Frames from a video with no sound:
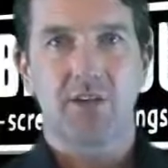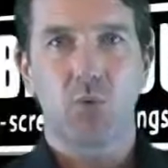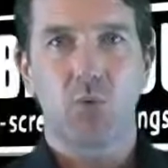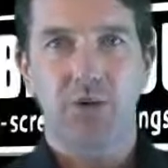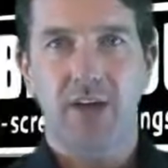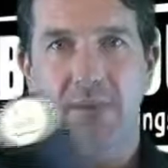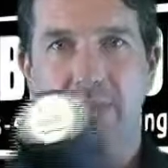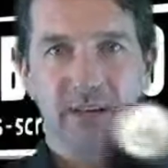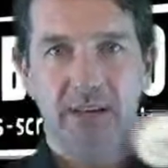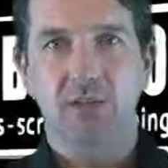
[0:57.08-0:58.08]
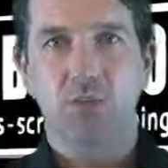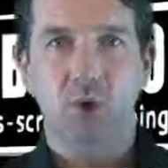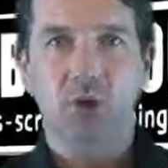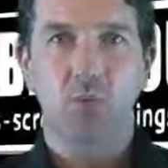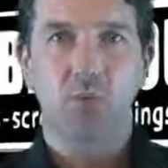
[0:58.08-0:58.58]
So what will happen is,
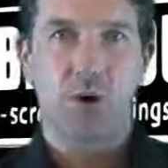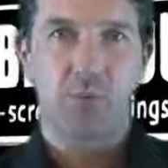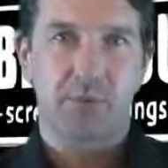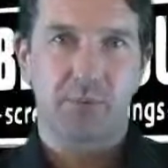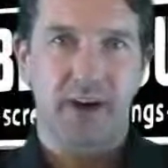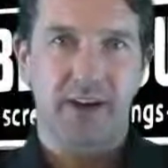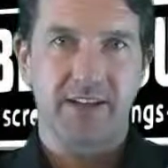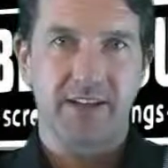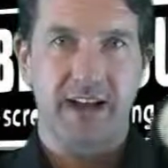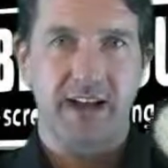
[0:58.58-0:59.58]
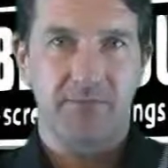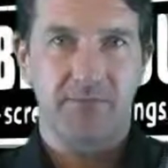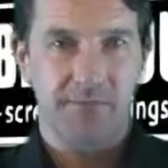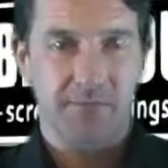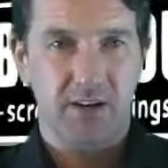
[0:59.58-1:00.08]
when you roll your blind down,
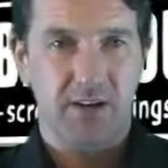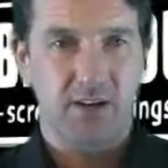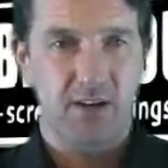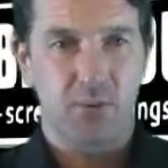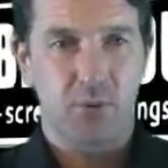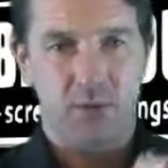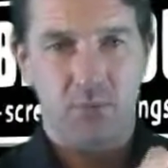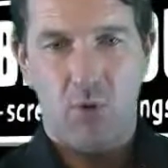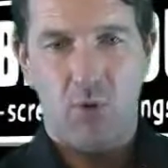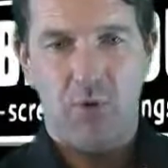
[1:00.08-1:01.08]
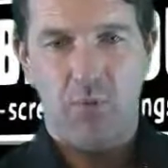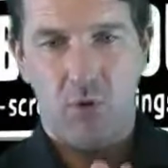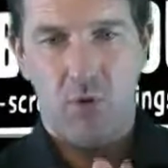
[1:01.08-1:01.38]
you're putting more and